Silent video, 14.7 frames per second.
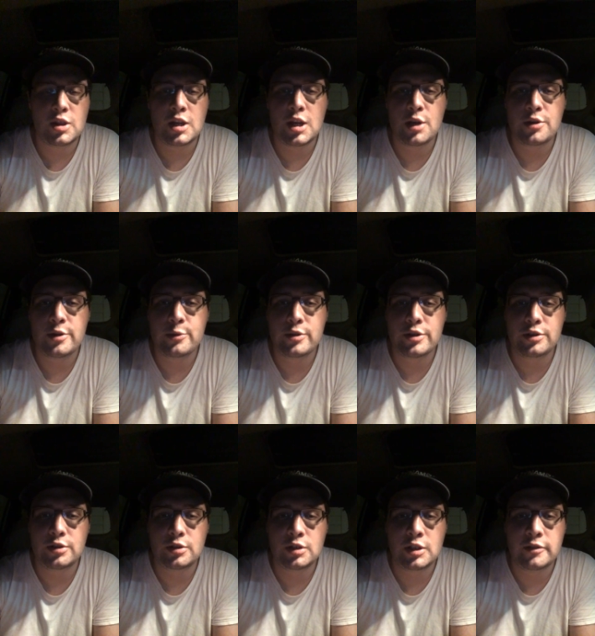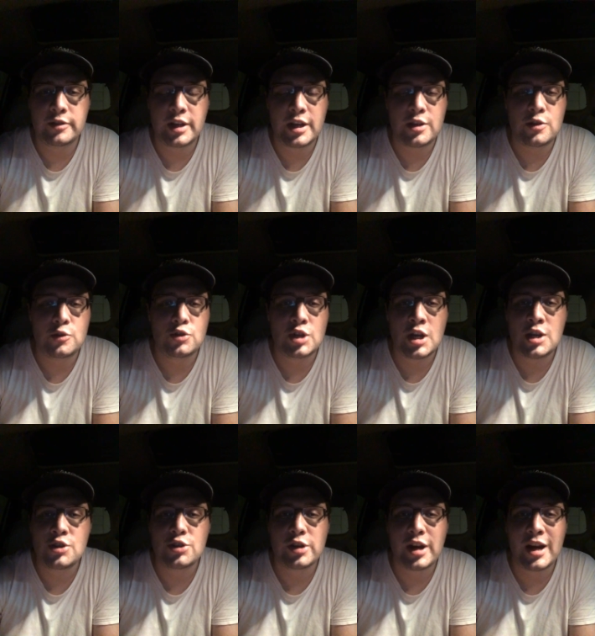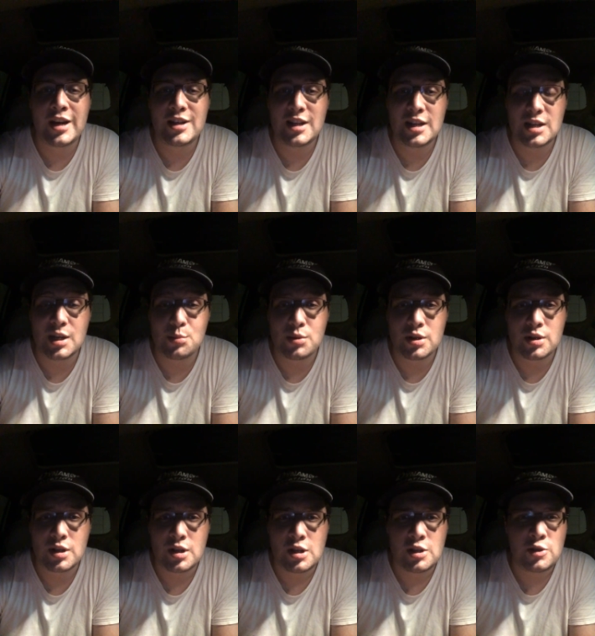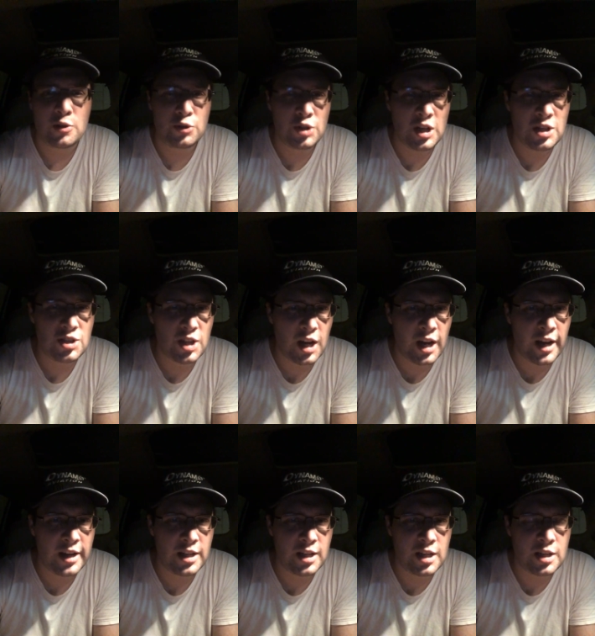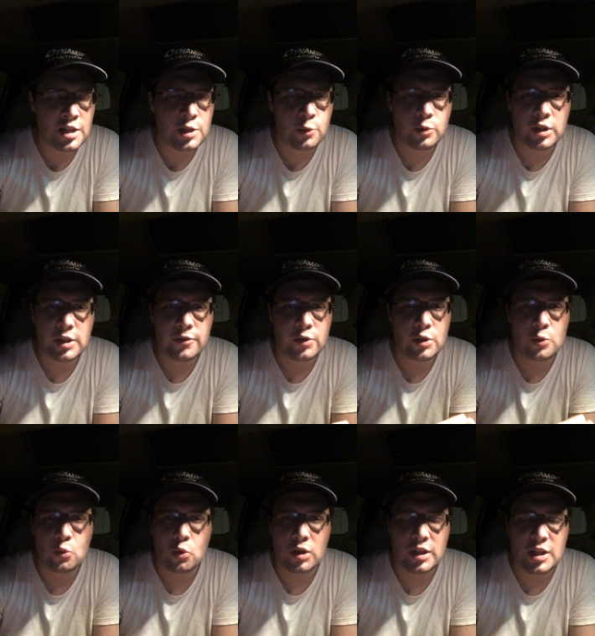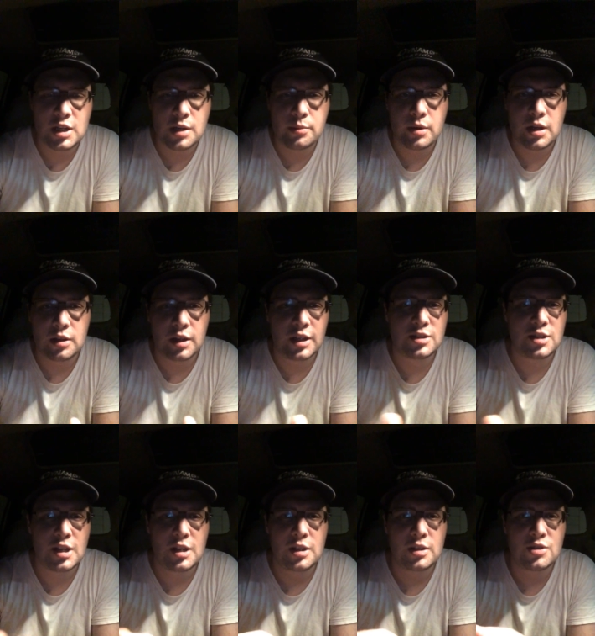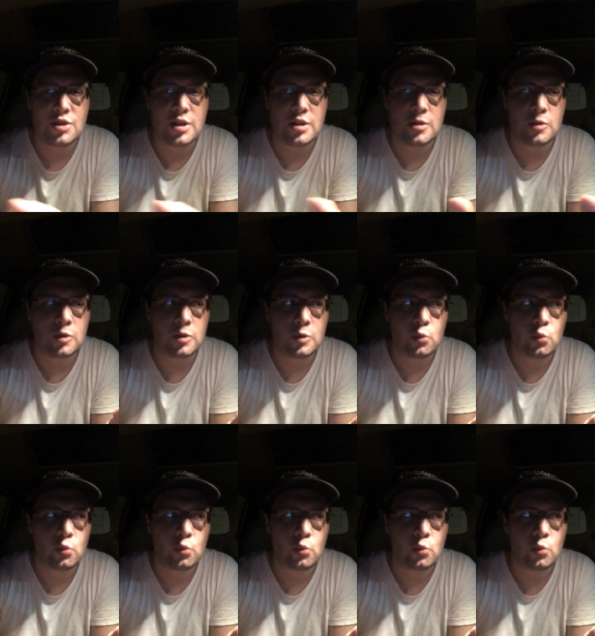the area where you're living at. You change your ID number. You change the ID to whatever you want it to be, like say a certain